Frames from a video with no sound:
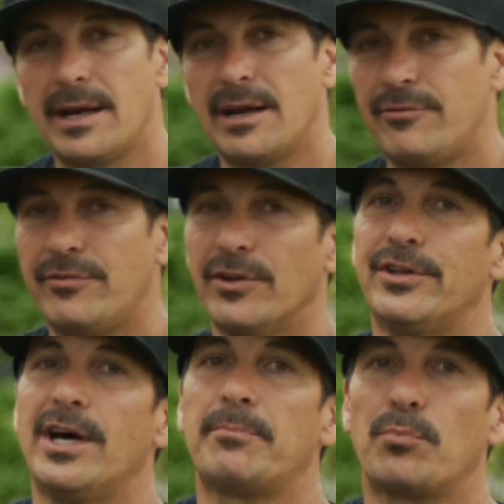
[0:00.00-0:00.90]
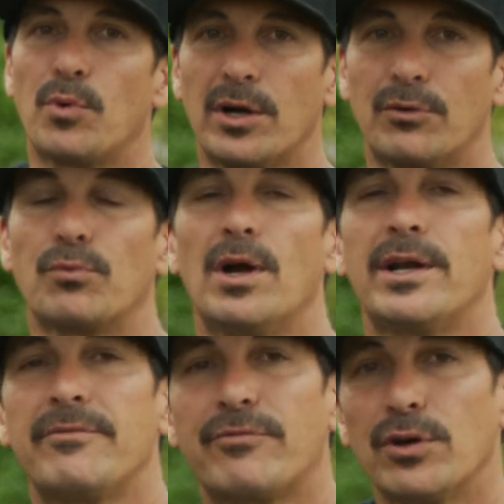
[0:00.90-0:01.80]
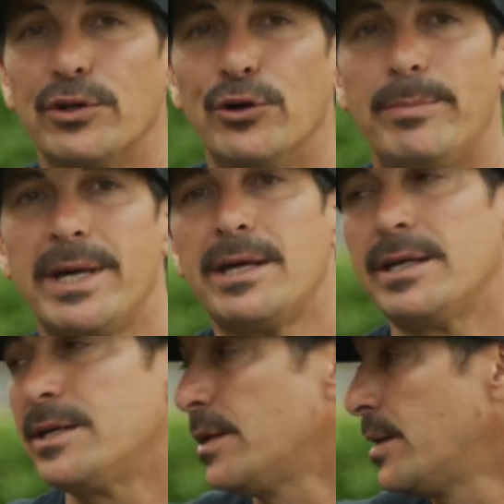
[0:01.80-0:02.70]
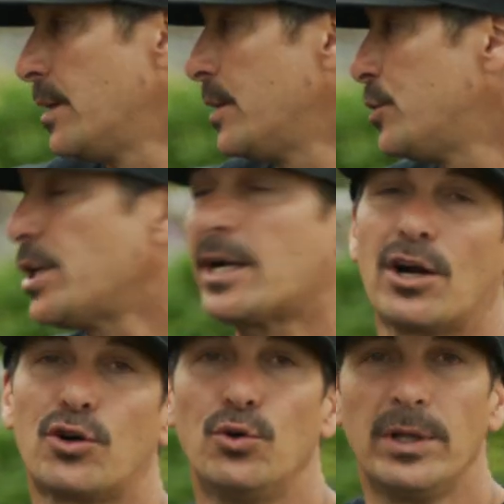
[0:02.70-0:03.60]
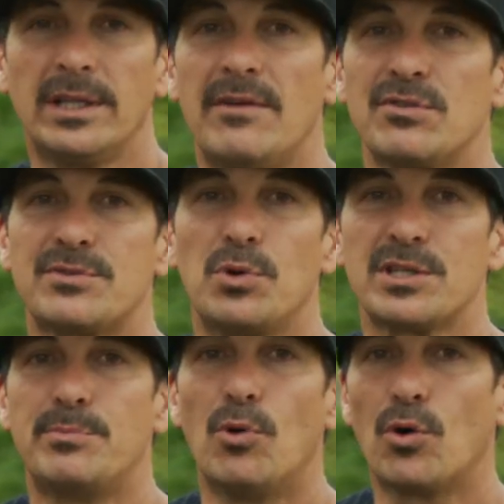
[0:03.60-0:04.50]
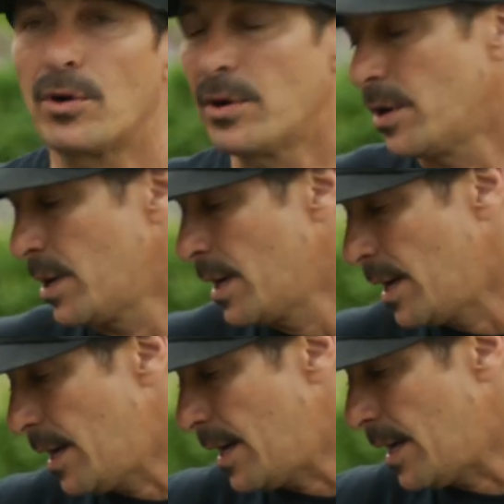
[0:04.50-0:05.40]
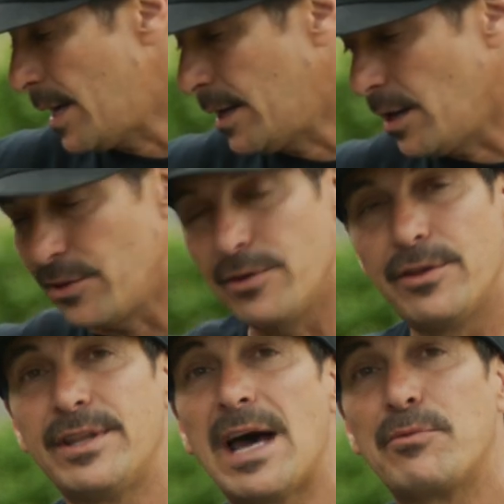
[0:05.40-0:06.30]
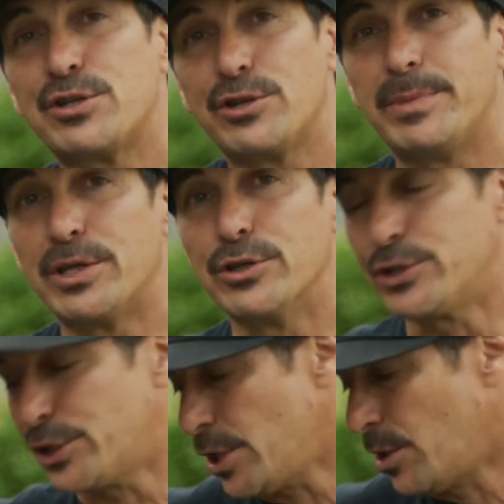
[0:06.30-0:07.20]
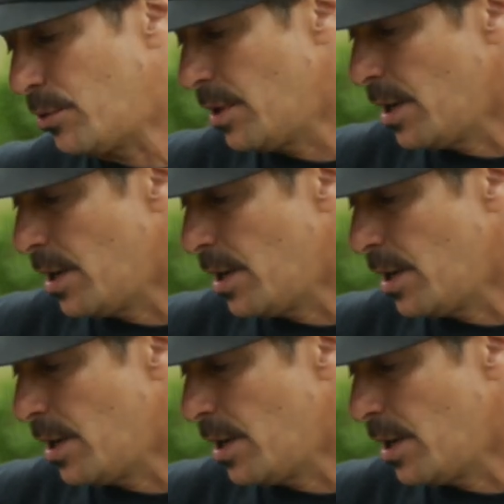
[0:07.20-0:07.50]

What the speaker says: and filled up, we're gonna run it for a little bit, check our coolant levels once more, and other than that, we should be good to go.